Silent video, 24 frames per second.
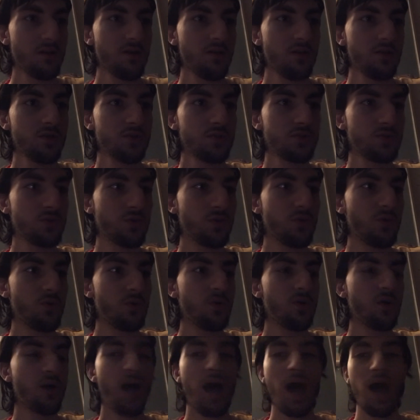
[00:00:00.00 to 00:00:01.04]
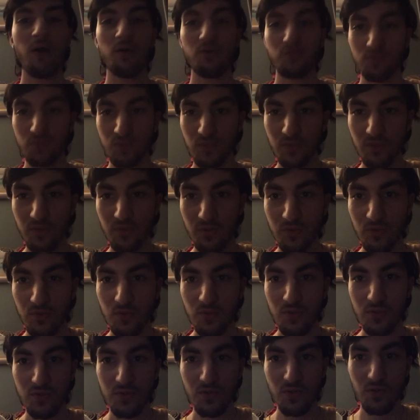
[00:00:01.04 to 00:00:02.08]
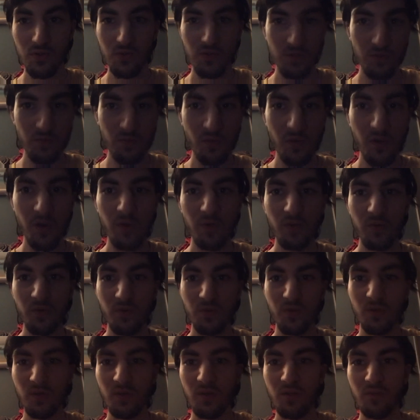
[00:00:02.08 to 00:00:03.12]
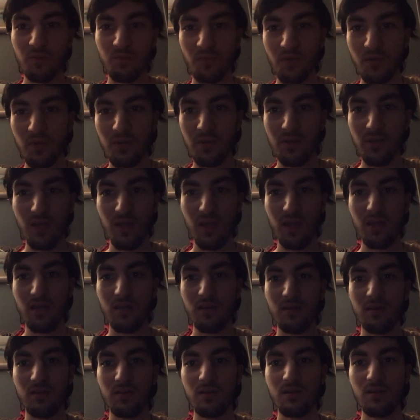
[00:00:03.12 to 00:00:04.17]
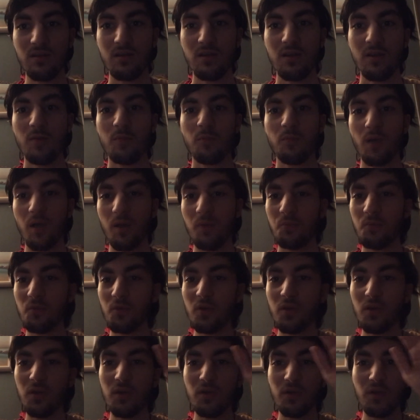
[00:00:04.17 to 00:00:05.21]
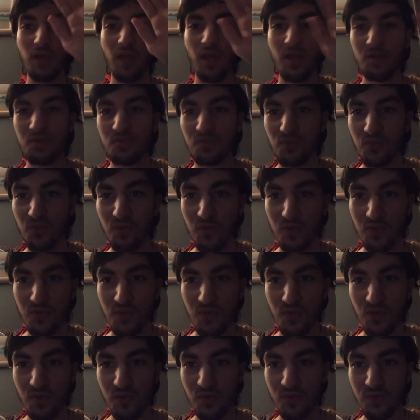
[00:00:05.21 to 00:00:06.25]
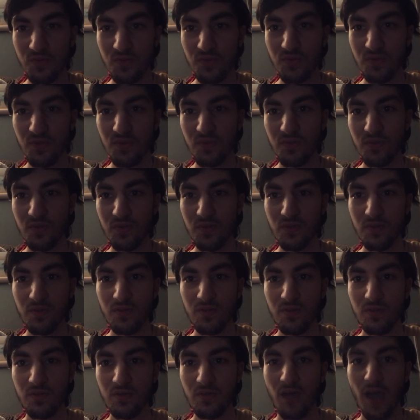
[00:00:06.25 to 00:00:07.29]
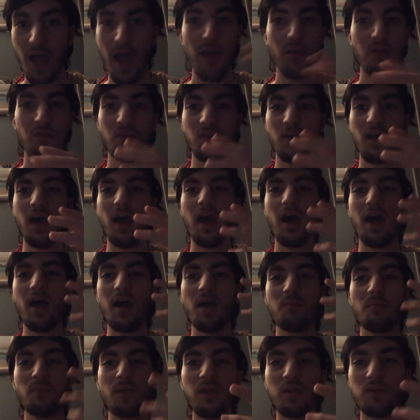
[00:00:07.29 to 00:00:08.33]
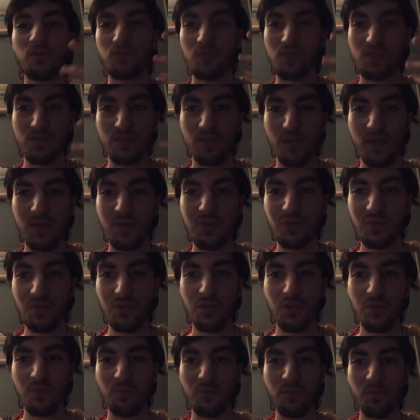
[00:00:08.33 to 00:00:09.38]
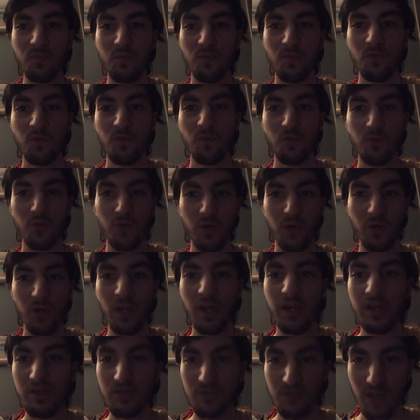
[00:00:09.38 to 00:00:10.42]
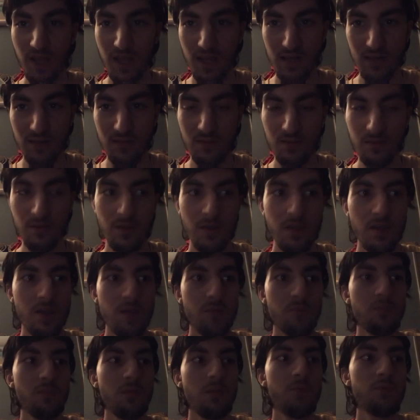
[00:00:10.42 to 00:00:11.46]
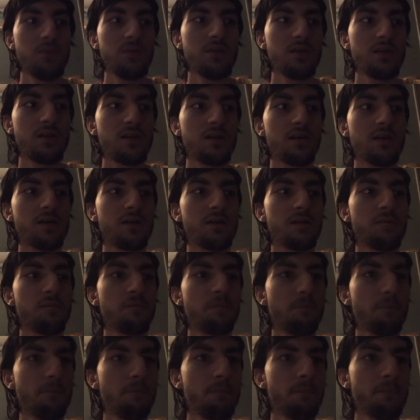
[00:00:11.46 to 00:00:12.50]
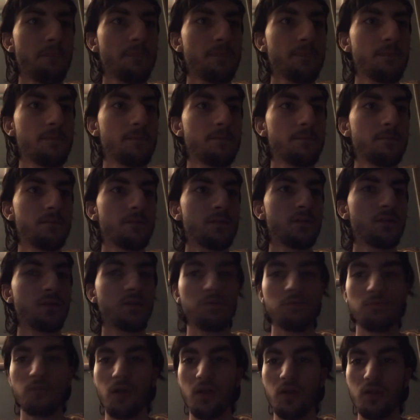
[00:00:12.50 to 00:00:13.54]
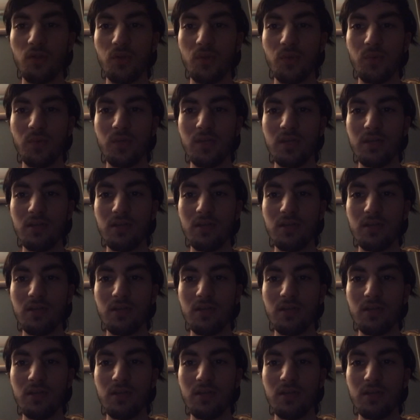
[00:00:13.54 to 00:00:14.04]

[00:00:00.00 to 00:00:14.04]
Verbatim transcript: so I was gonna do a show tomorrow and Monday but I'm gonna cancel those shows I, I might reschedule them for a later date maybe uh the following week